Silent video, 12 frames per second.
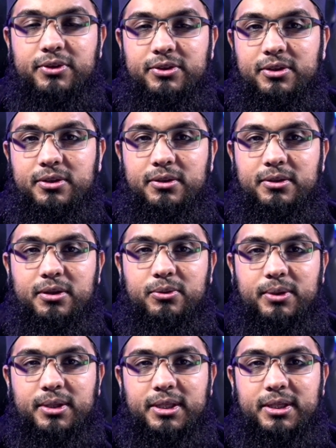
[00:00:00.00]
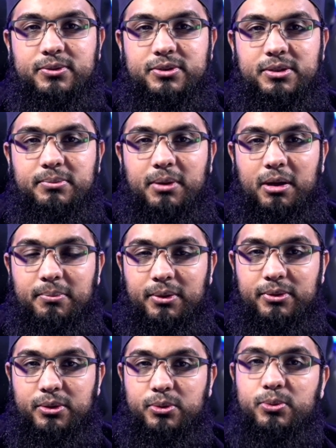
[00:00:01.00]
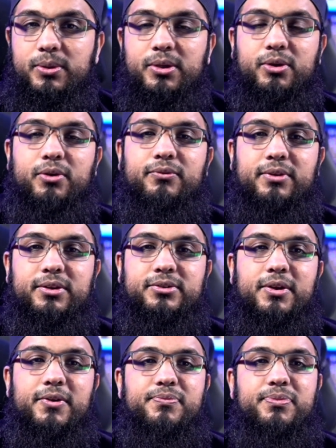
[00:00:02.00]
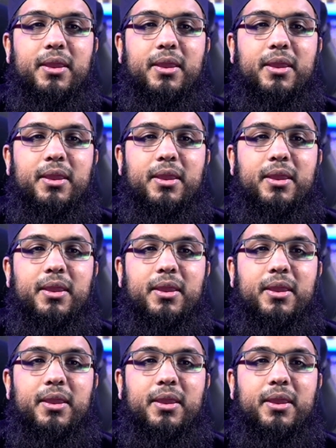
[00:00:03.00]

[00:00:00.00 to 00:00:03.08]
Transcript: the prophet about the ruling of this